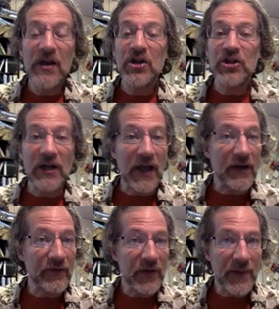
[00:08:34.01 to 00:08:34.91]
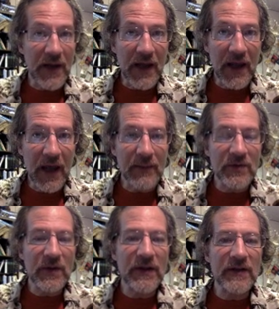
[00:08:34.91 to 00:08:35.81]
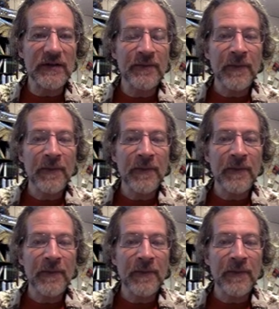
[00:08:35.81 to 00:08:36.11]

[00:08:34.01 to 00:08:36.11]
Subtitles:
She had a lot of fun making games with it.